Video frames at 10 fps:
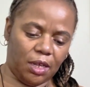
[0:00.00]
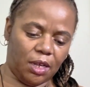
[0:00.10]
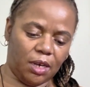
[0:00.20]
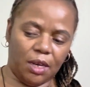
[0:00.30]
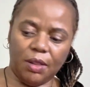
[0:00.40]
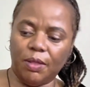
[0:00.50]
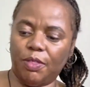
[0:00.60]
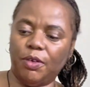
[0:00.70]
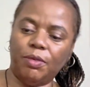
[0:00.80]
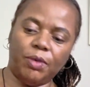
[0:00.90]
And
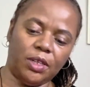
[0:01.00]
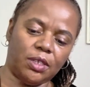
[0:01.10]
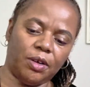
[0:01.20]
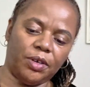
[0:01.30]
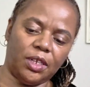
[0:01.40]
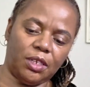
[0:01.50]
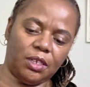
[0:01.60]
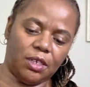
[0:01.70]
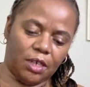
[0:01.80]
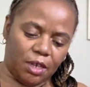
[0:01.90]
third one is already
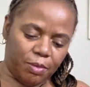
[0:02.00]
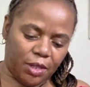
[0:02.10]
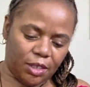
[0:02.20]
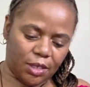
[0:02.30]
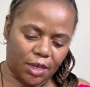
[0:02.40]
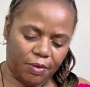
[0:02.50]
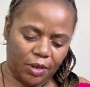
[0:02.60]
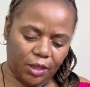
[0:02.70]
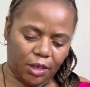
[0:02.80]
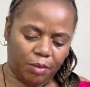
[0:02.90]
done, but let's give
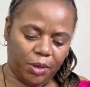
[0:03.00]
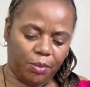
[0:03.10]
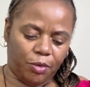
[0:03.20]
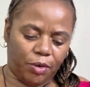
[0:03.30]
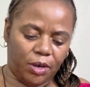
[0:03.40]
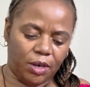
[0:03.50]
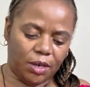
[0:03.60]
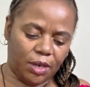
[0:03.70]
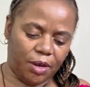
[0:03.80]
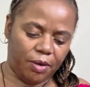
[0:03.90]
it a little bit more.
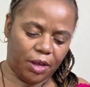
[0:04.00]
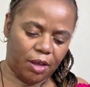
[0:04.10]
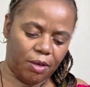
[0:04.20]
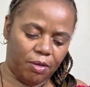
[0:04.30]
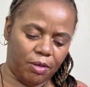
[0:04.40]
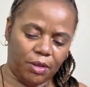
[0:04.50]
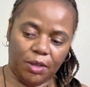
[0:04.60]
There we go.